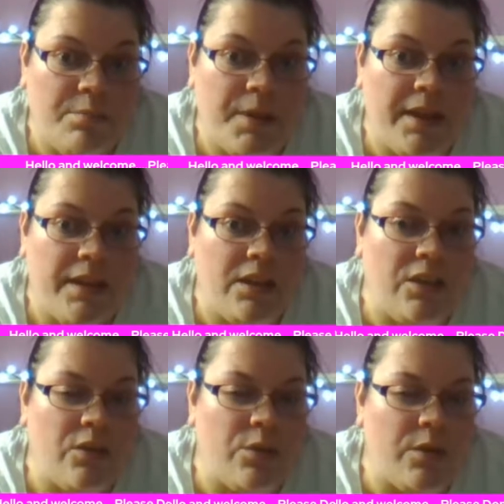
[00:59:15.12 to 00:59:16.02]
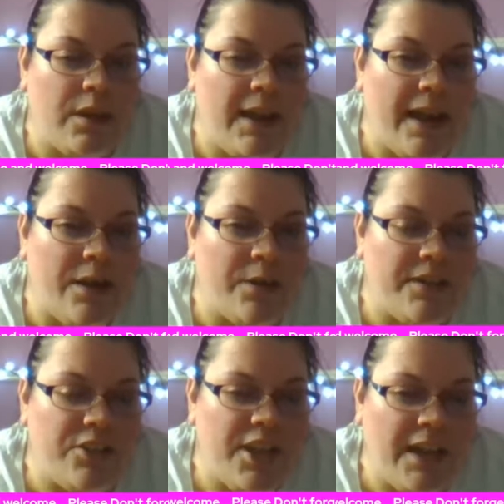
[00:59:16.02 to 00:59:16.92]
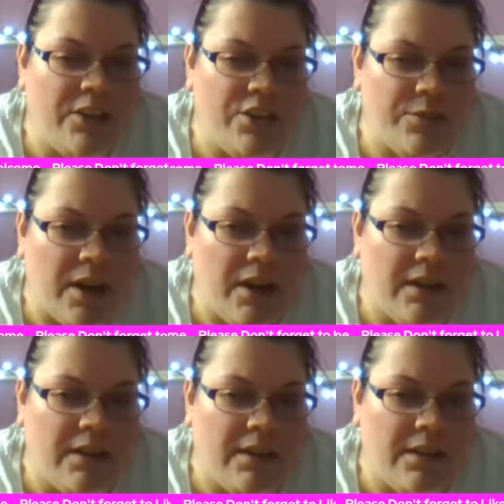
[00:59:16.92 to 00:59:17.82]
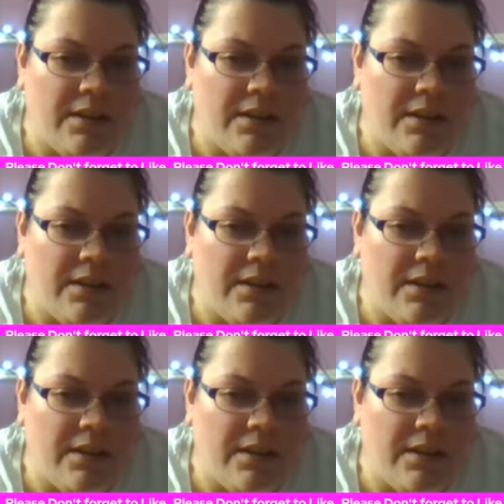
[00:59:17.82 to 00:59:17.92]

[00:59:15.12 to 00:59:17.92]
But you allowed it to change you, Ron.